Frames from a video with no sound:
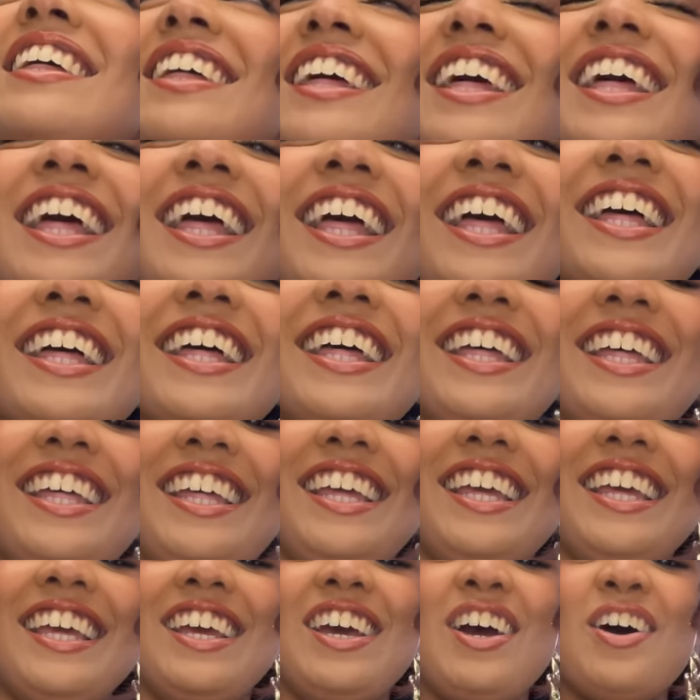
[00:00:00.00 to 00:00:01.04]

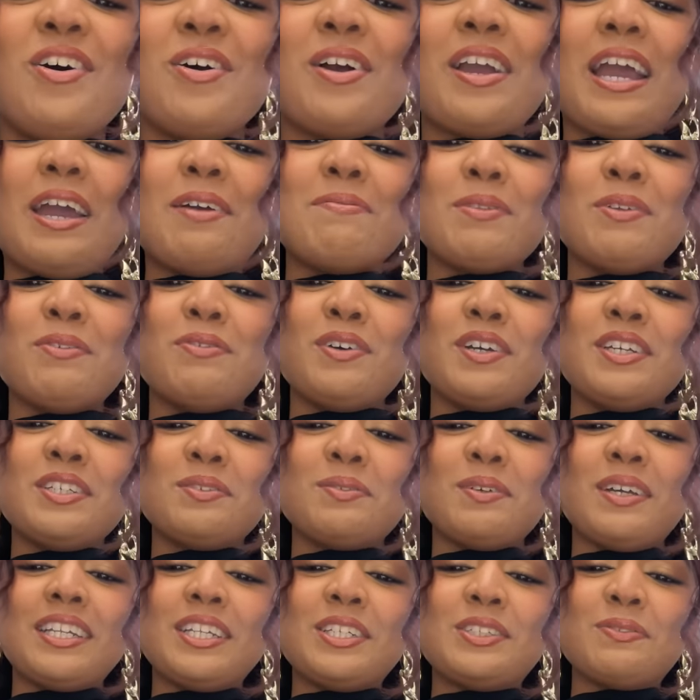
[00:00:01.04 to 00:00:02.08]
Okay, I'm the first
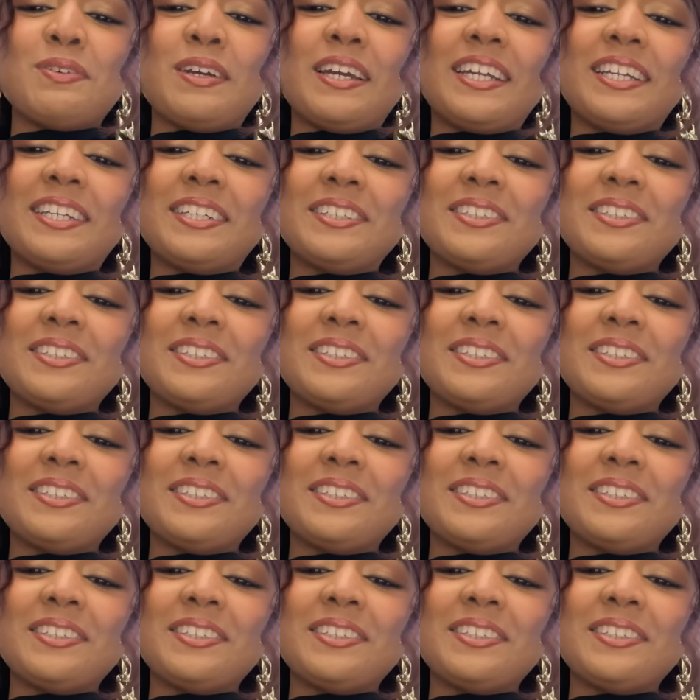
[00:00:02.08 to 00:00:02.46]
one. It's fine.